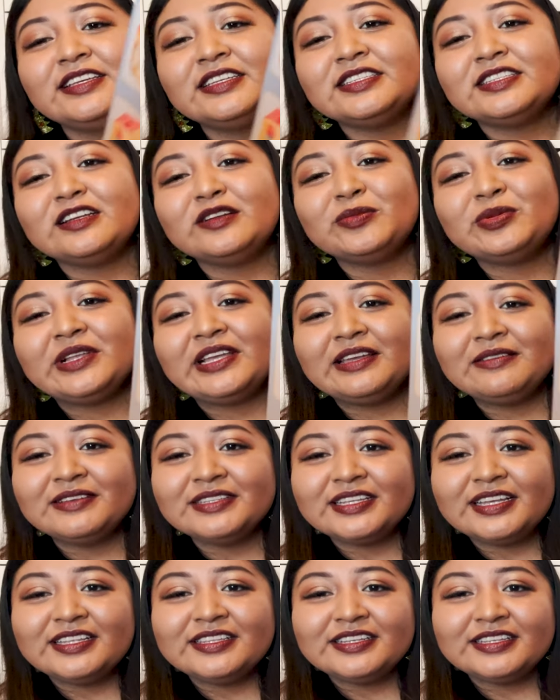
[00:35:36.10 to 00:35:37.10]
start playing
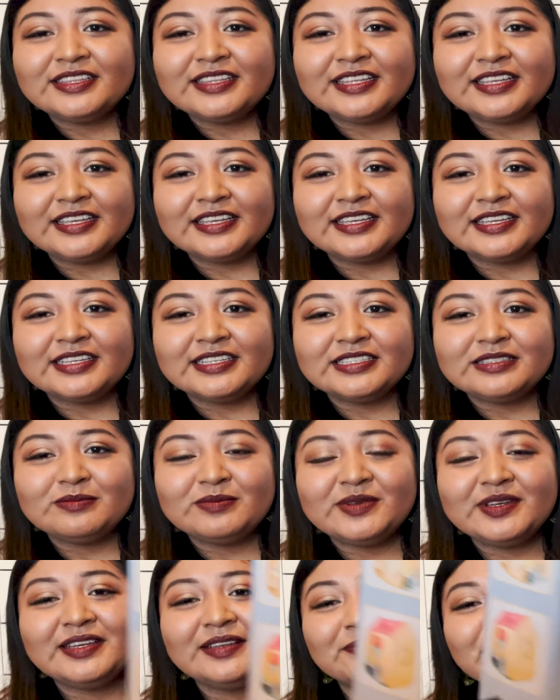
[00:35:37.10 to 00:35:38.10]
with other things.
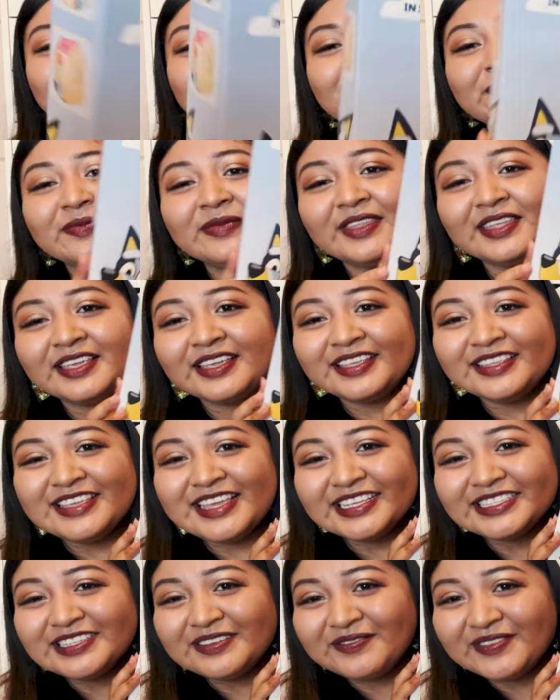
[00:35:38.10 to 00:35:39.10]
But
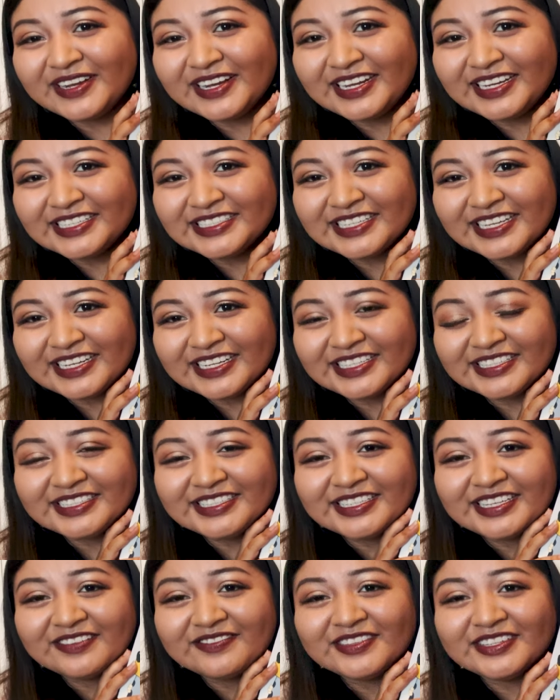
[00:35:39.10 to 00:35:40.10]
yes, I'm very excited
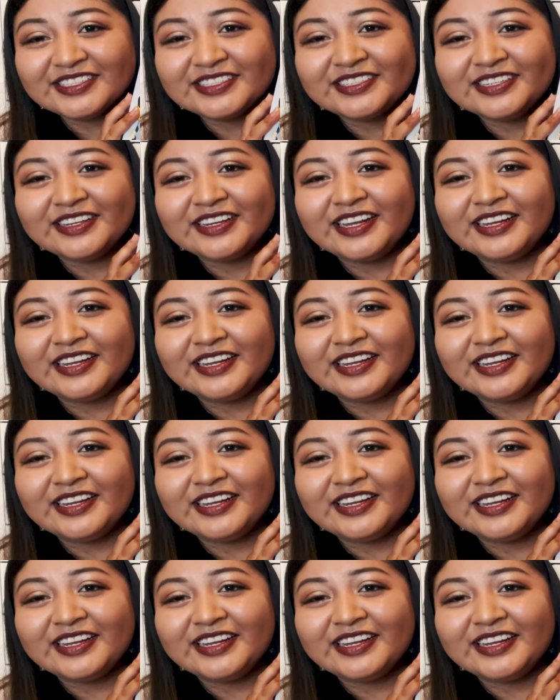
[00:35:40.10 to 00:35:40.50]
to give this to her.